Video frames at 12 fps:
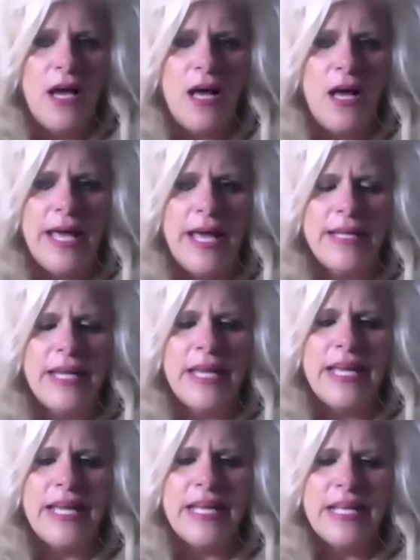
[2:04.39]
And
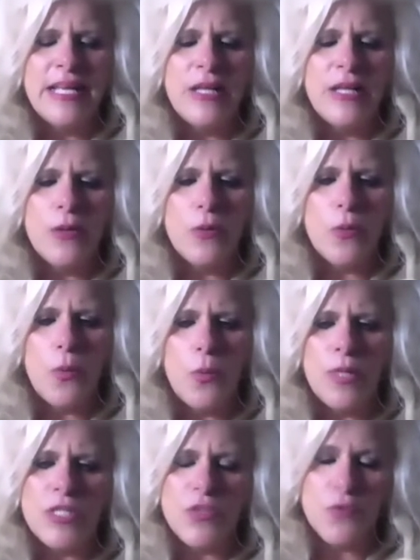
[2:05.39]

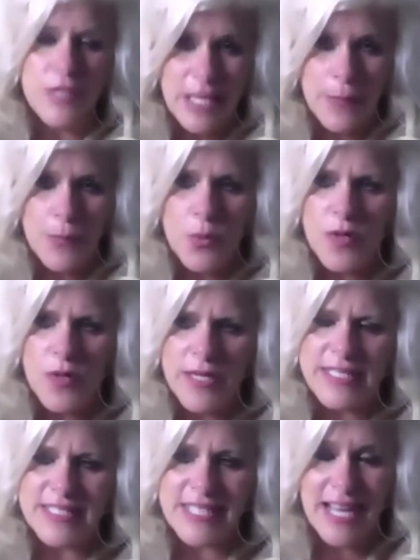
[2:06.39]
what's really important
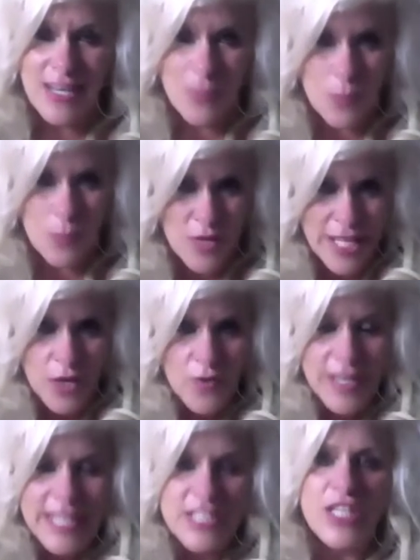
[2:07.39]
is to kind of bring your
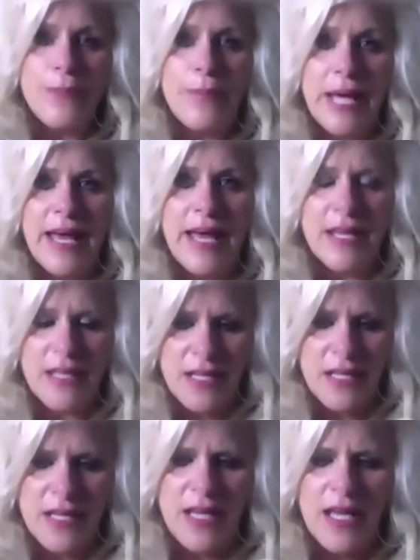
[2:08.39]
energy back
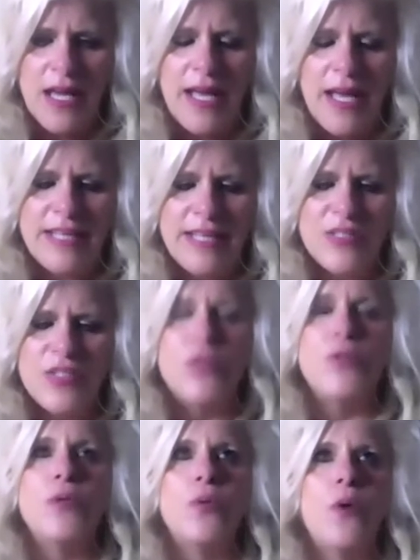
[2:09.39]
and
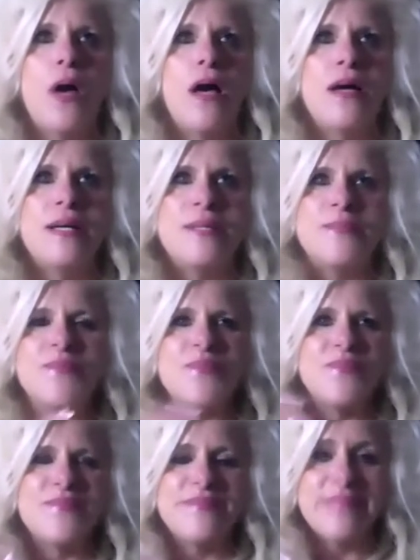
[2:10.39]
to
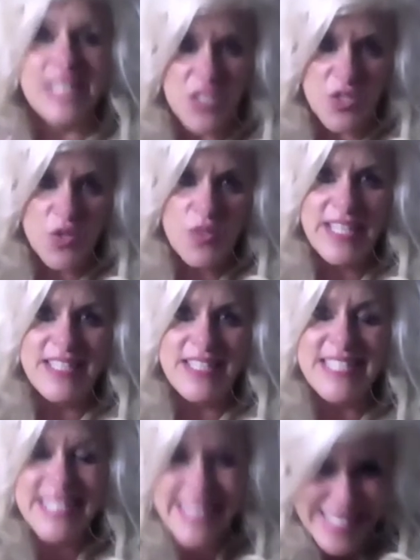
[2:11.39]
tune
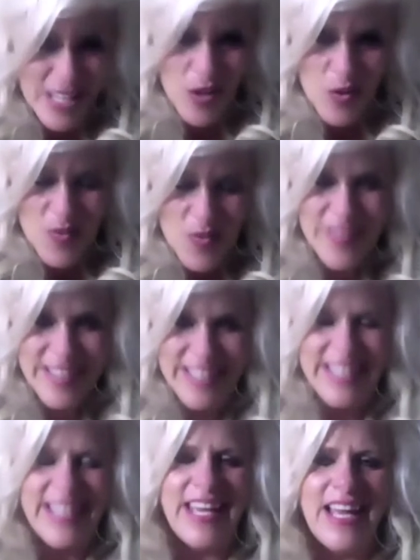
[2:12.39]
into yourself
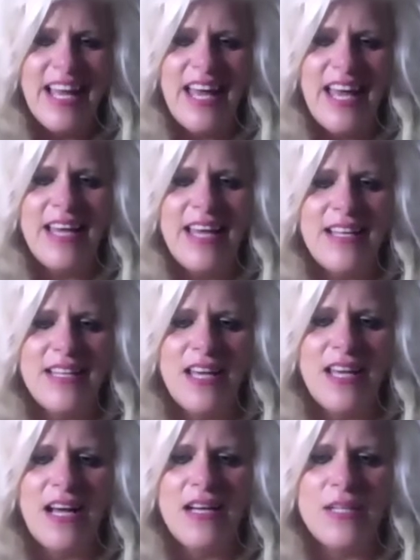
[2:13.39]
and
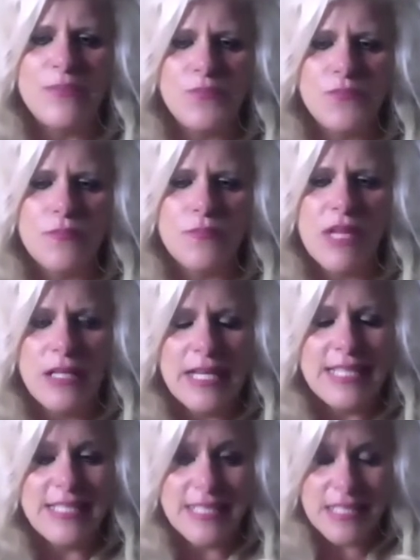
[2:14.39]

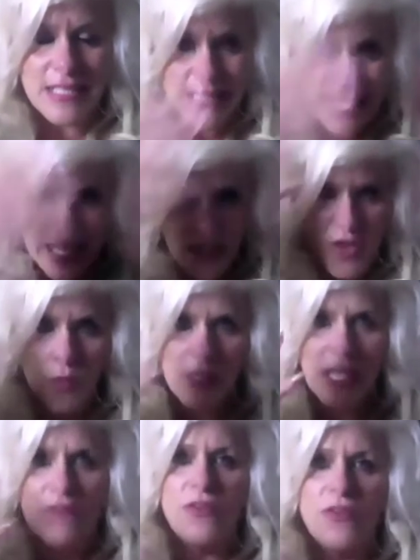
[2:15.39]
cleanse and clear
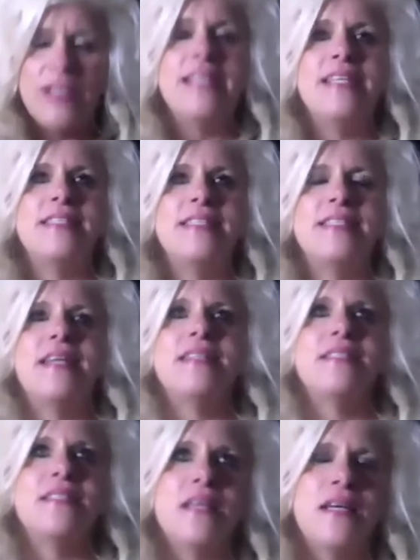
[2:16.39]
whatever it is
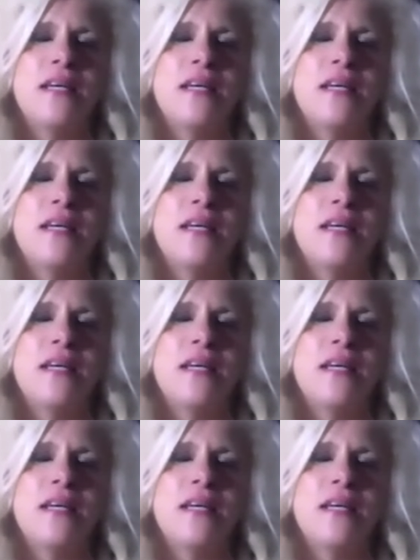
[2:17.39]
that's